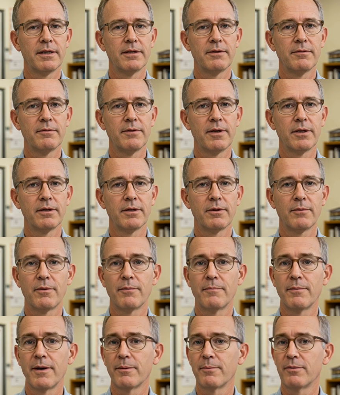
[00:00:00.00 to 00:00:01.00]
The volume
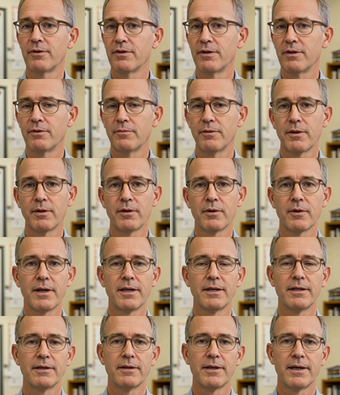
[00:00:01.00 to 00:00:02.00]
of paper silver
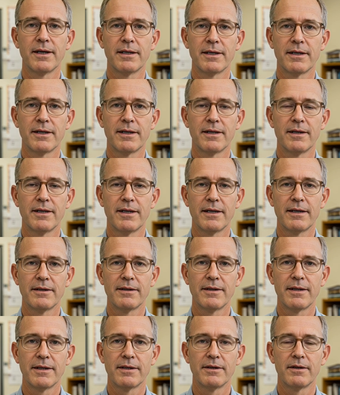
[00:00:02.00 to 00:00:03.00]
traded daily
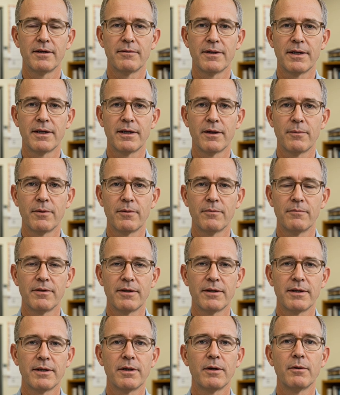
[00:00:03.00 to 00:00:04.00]
exceeds available
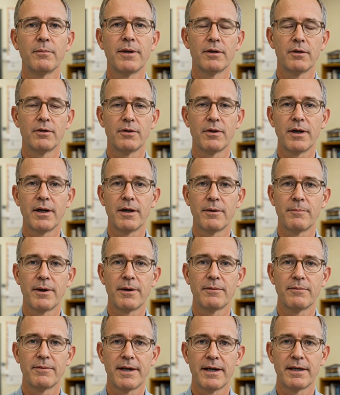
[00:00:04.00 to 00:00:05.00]
physical metal by
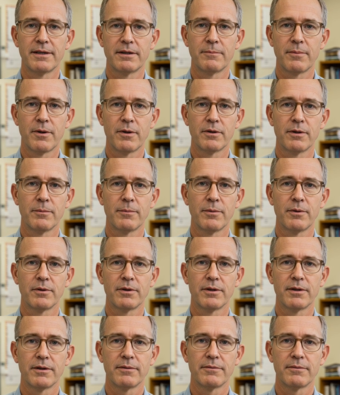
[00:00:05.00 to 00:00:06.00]
vast multiples.